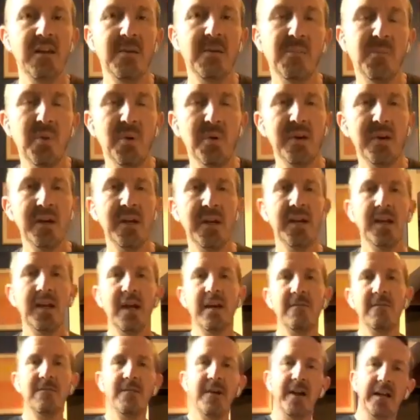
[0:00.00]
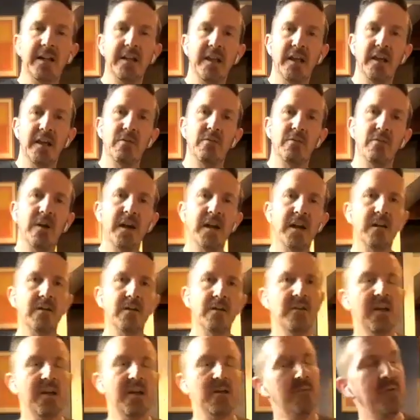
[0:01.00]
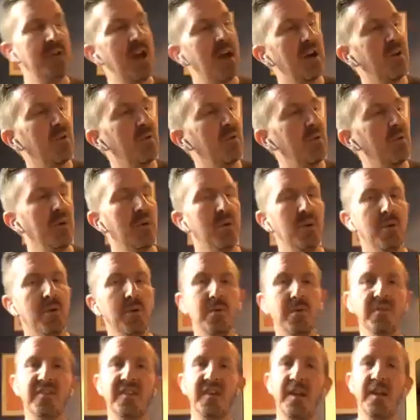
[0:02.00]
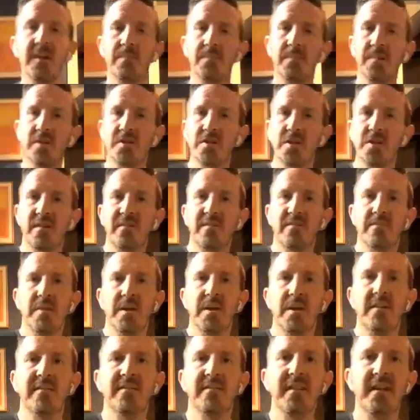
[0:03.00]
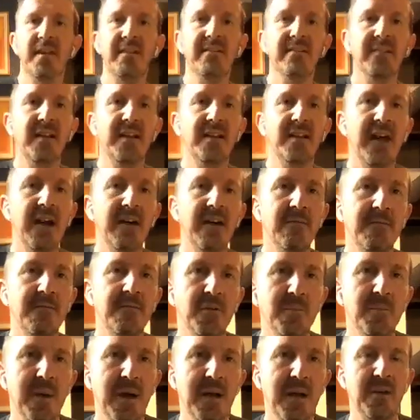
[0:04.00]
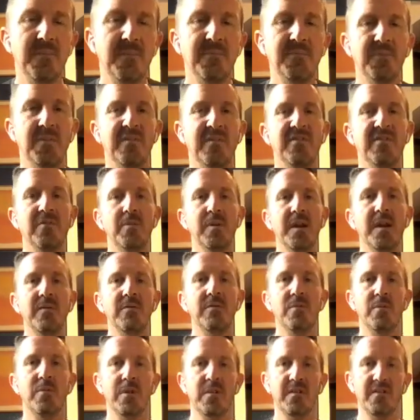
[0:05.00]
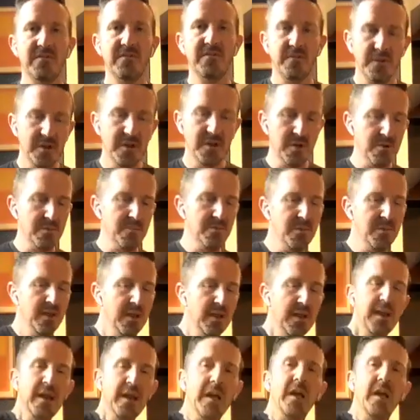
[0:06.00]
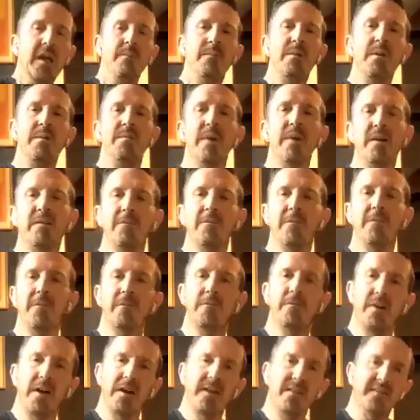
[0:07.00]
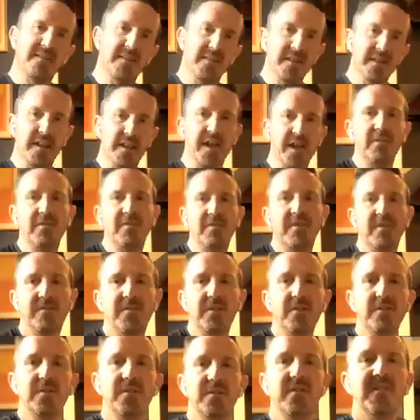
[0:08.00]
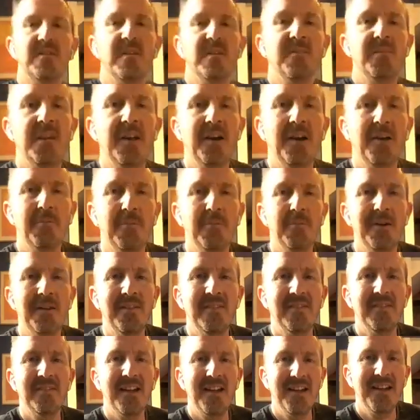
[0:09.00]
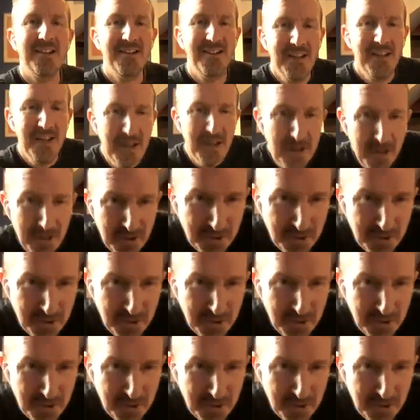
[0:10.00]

In the morning, I find like neck rolls, hip adjustments, things like that feel better. So whatever works for you. Be mindful of rights and lefts. If you do something on one side,